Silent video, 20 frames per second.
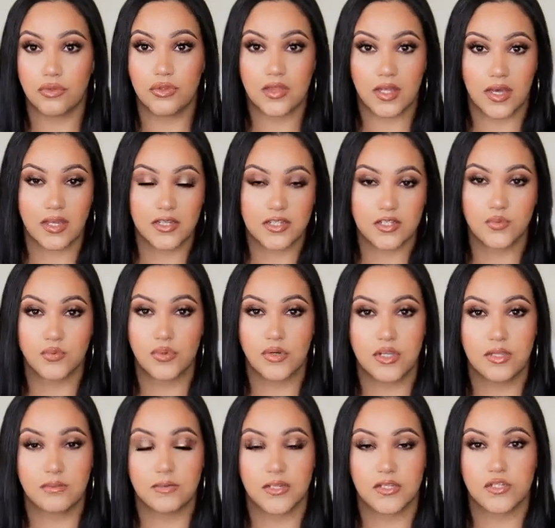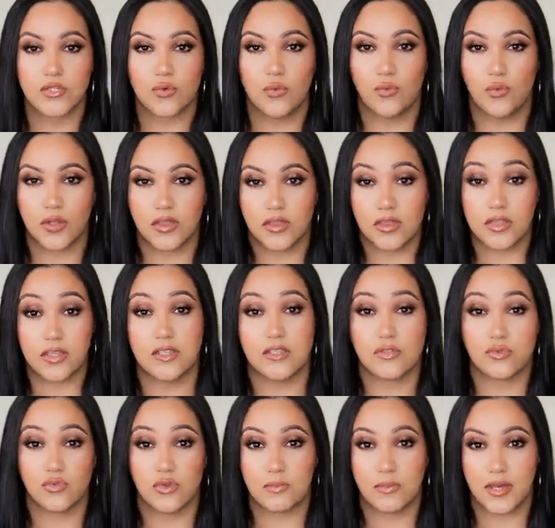that is pretty much what
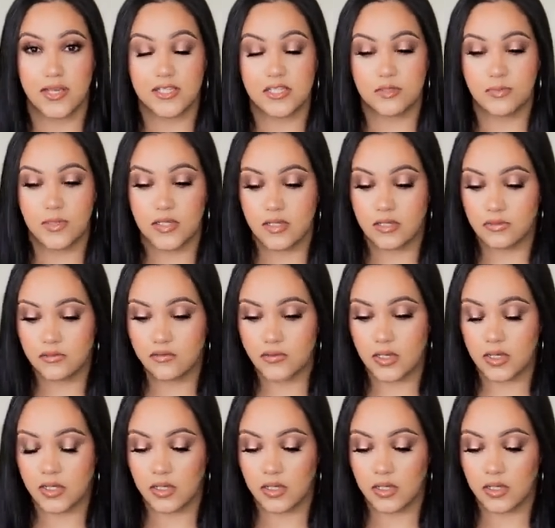this reminds me of.